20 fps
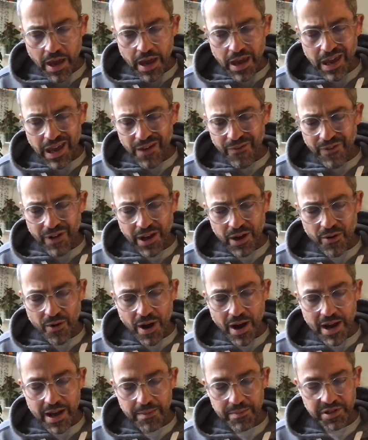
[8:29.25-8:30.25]
if here
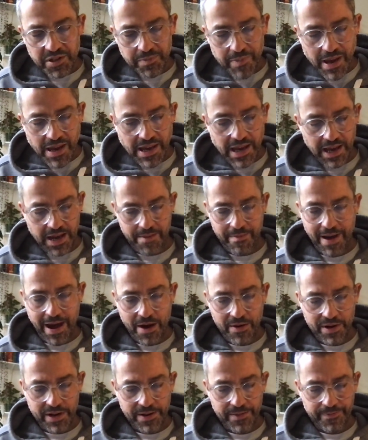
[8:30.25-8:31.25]
i am speaking
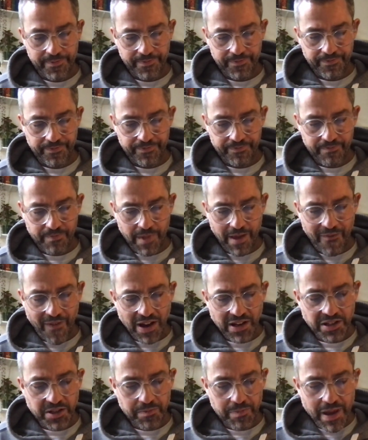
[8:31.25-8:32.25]
about it if i
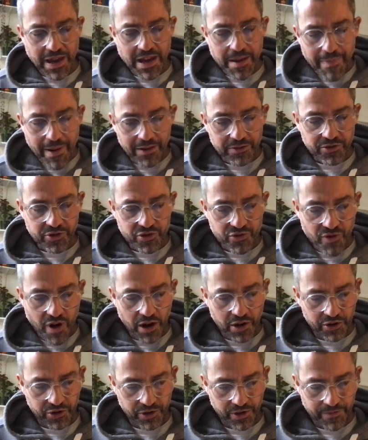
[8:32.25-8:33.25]
speak about
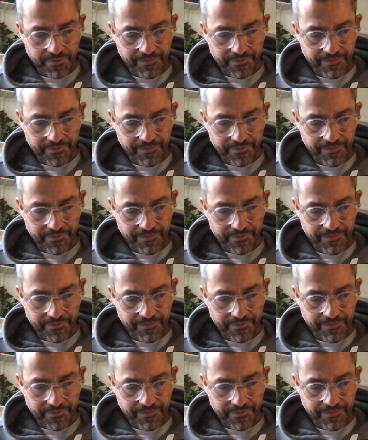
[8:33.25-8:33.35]
structure